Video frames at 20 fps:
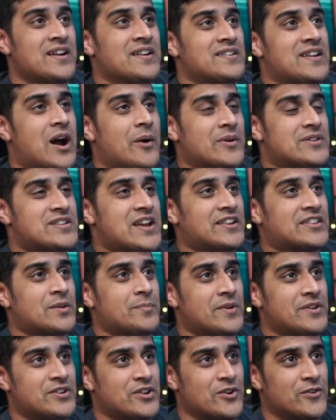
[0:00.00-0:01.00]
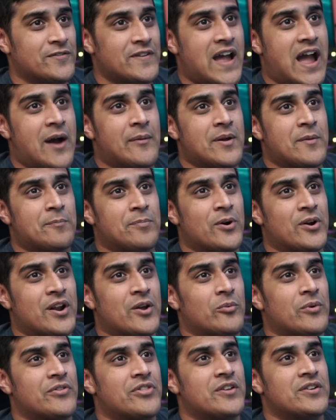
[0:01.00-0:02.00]
Now we take the Bidoof and we put
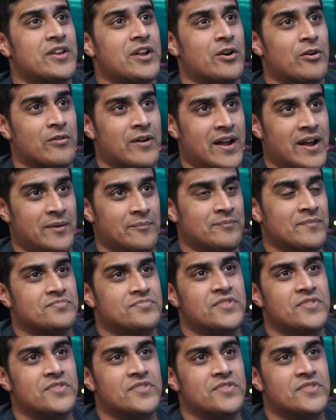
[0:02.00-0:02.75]
it with a Nidoran.